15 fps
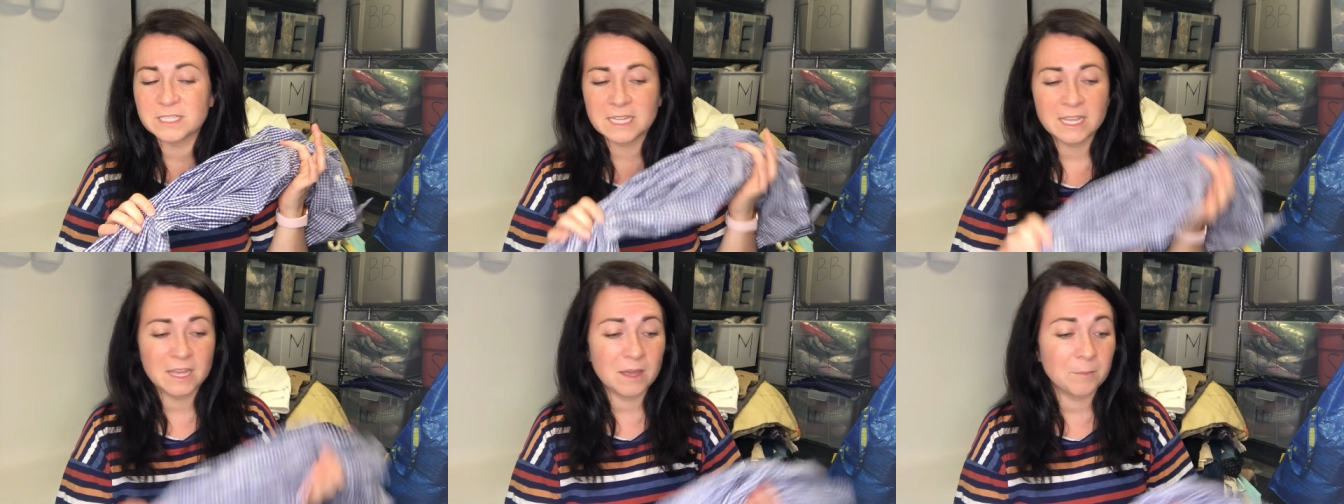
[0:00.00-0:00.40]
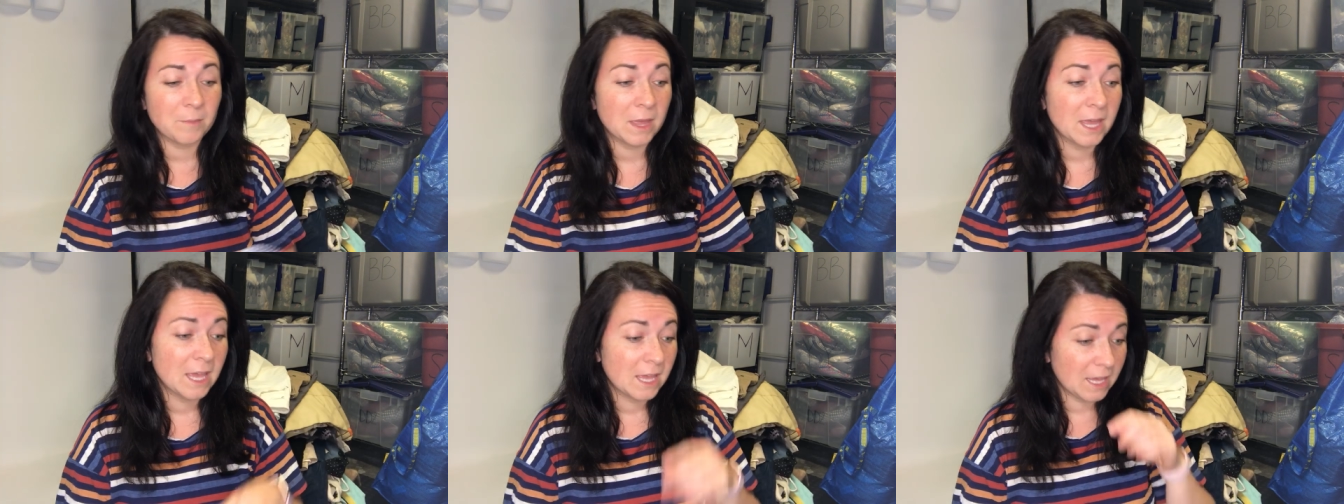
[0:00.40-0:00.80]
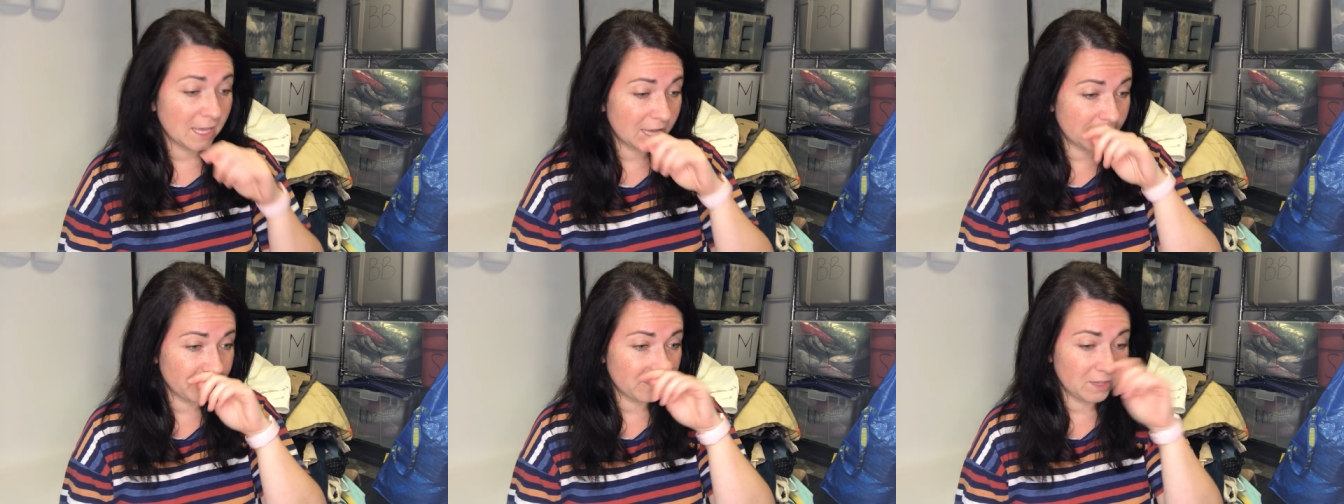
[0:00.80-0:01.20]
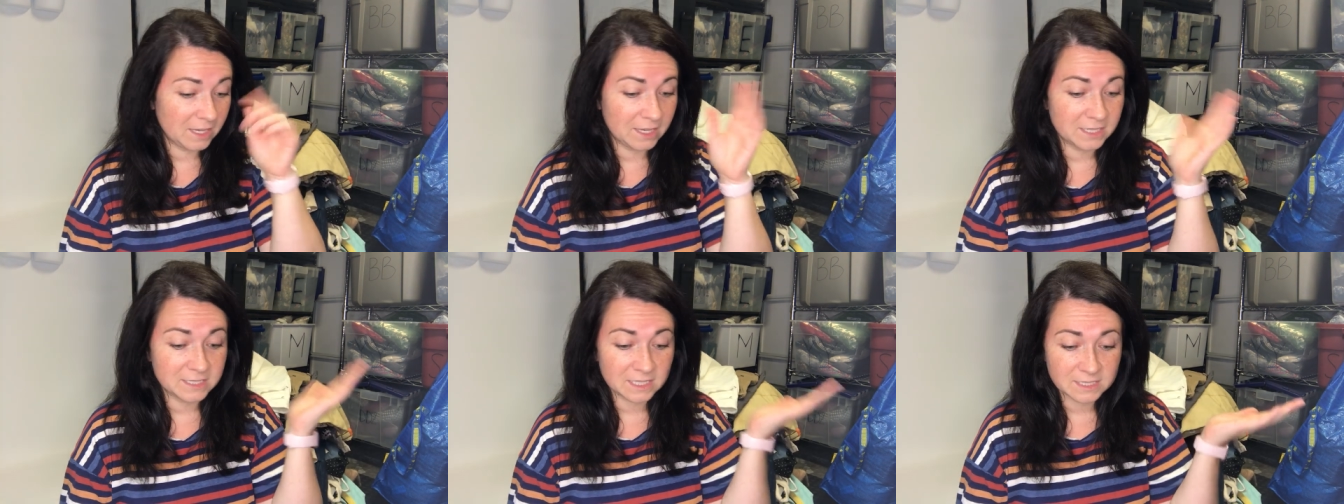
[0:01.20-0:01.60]
it to him. If
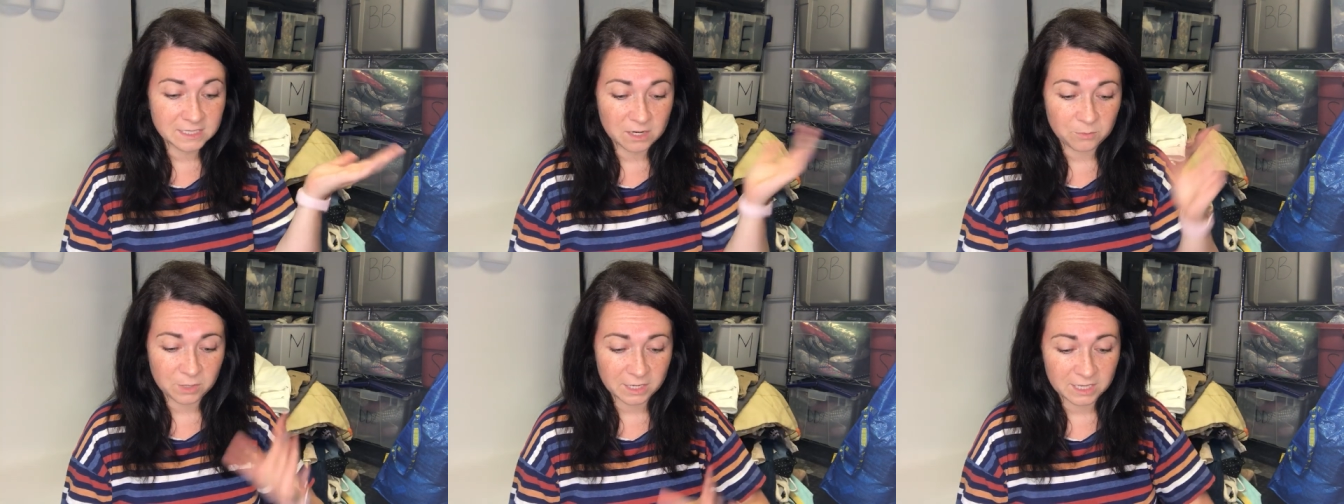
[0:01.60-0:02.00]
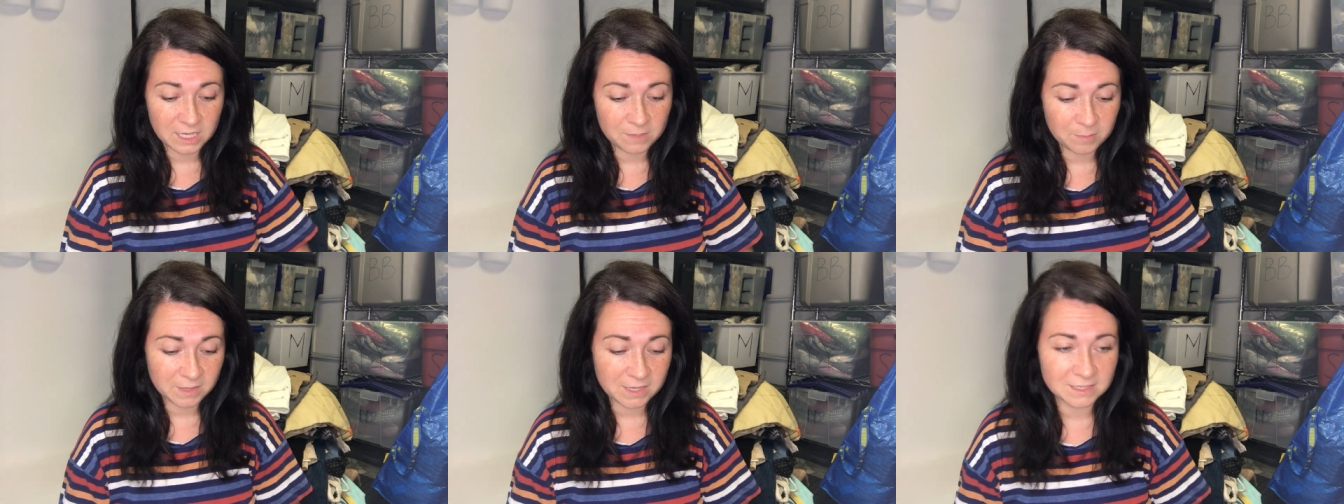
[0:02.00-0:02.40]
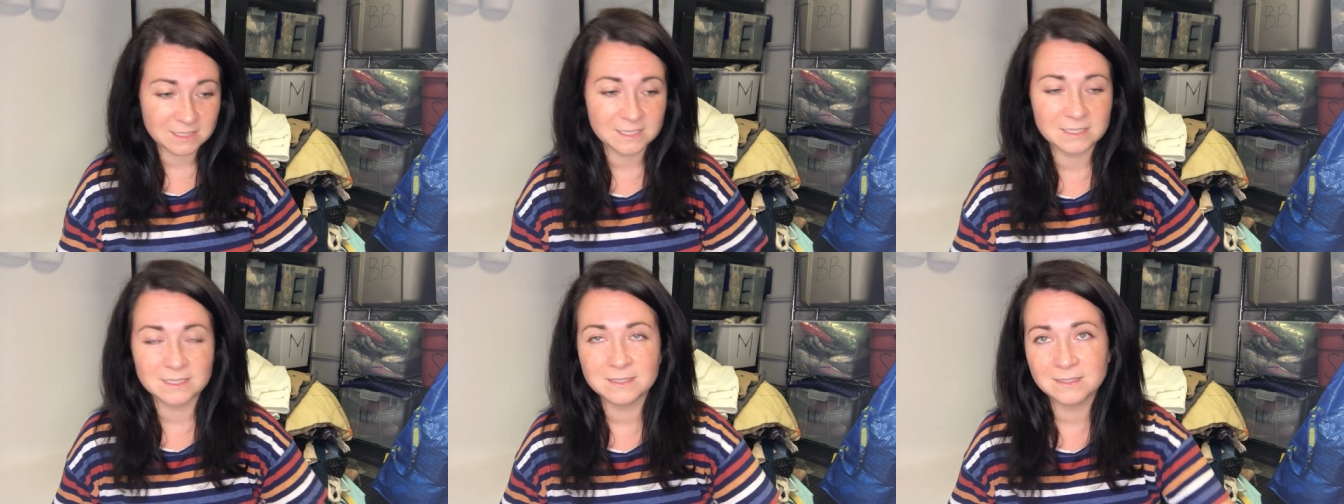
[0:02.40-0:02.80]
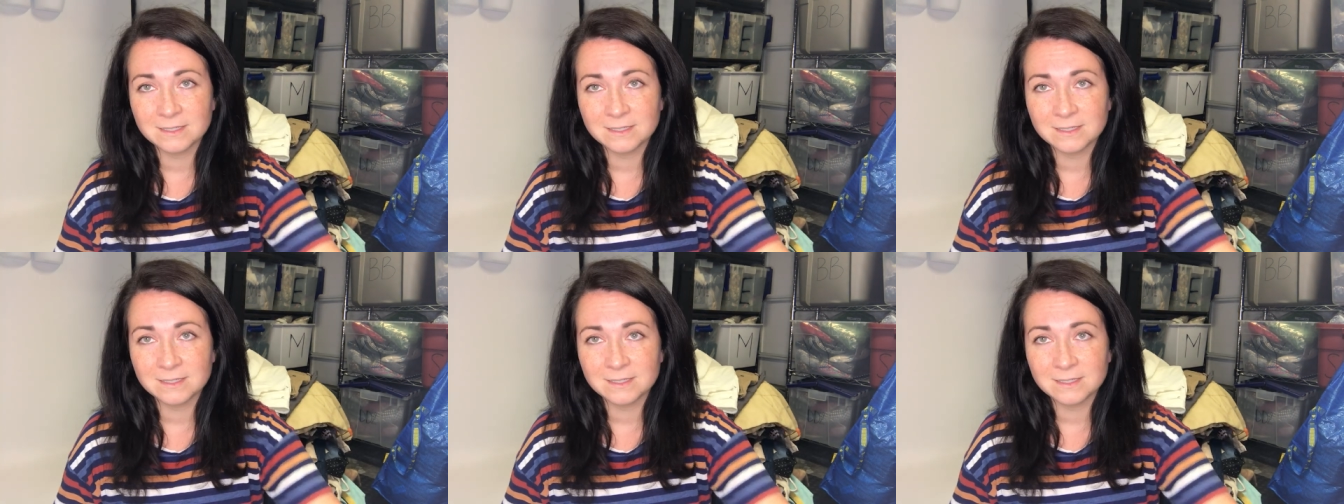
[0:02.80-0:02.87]
he does not want to keep it,